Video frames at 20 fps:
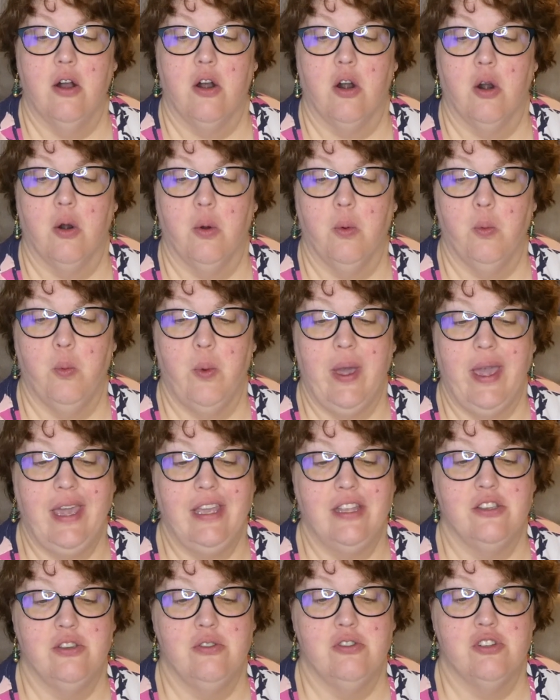her
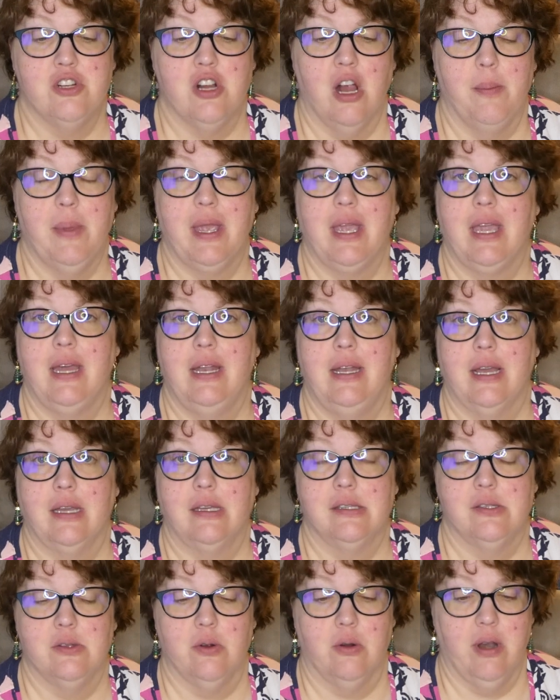way too charming
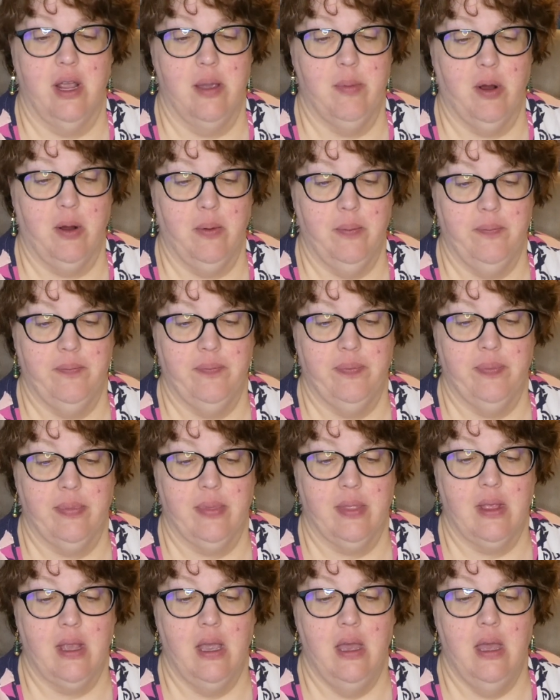next door neighbor.
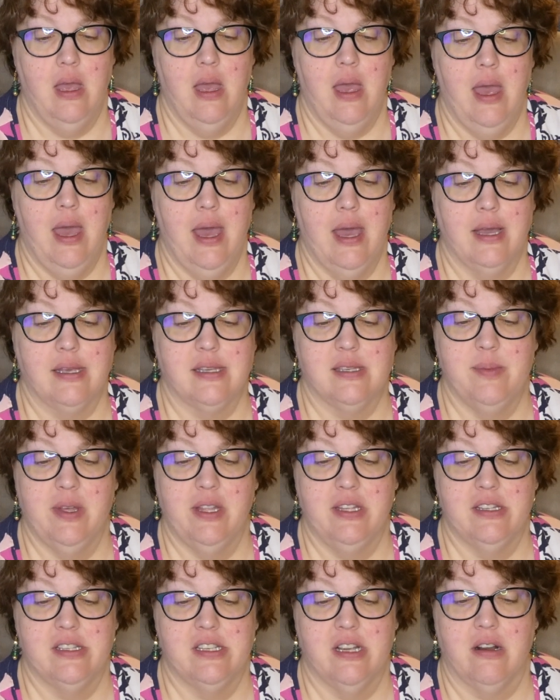Ex
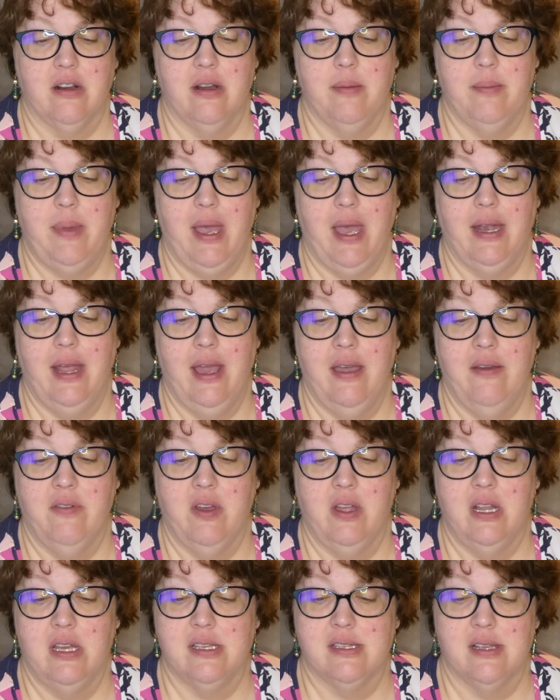military man
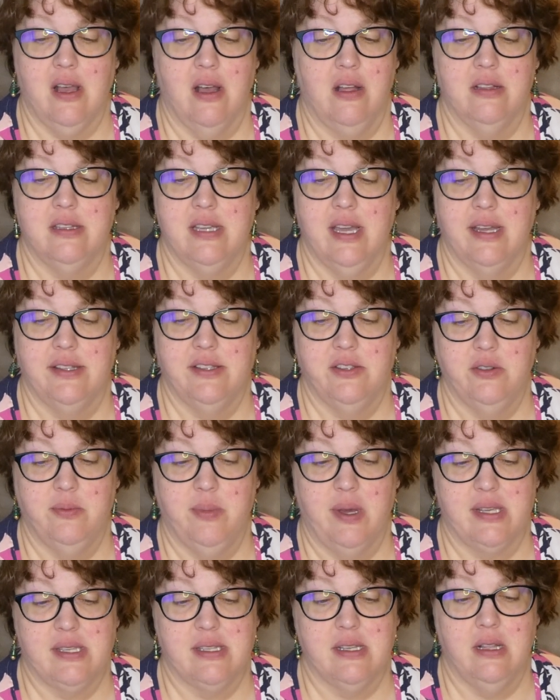Evan is all tattooed
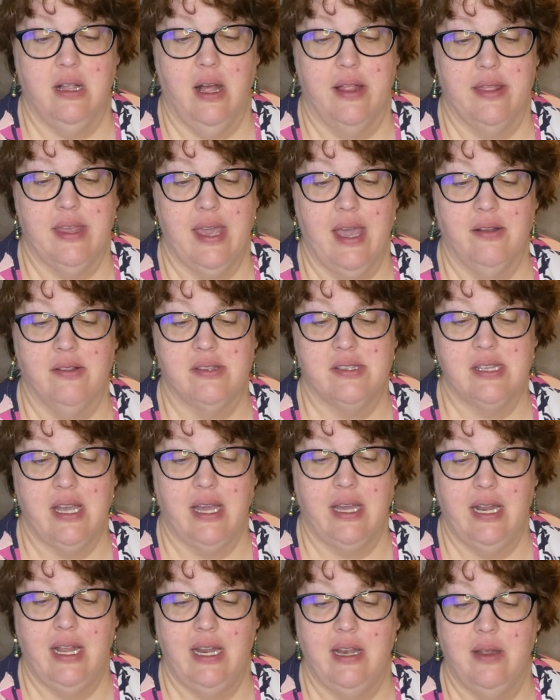muscle on the
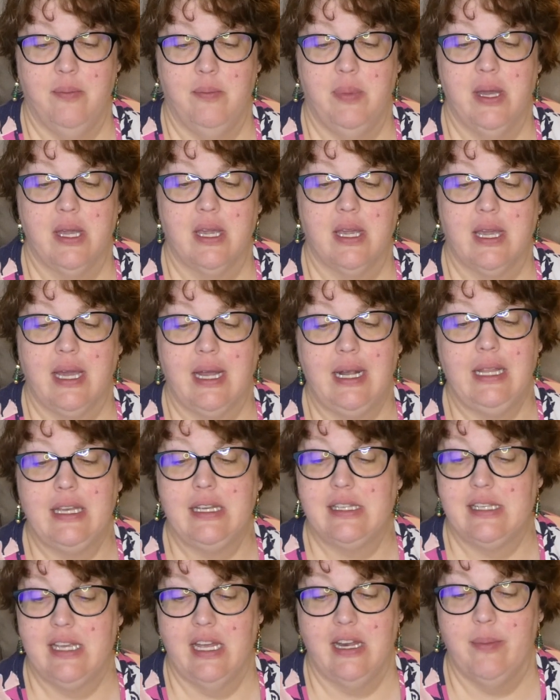outside and a big cuddly
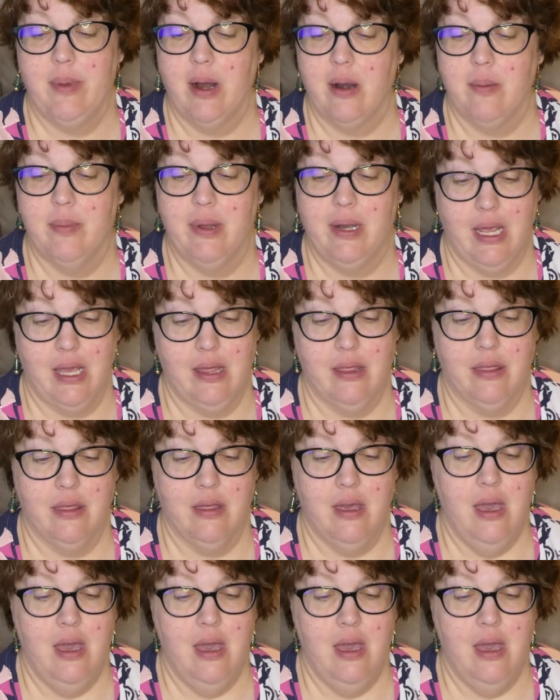teddy bear beneath.